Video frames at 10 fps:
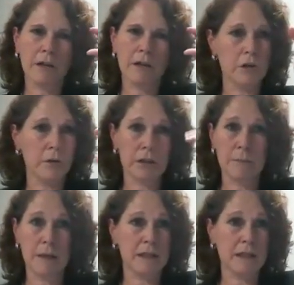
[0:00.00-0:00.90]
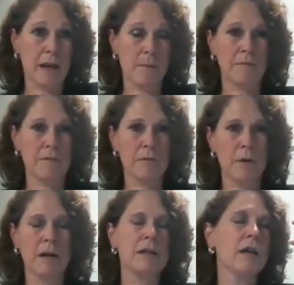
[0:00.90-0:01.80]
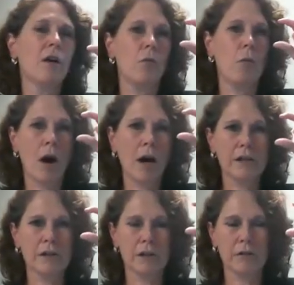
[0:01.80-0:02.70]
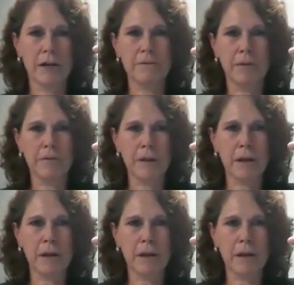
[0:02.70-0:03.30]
or you can speak to them if you want, why you're grateful for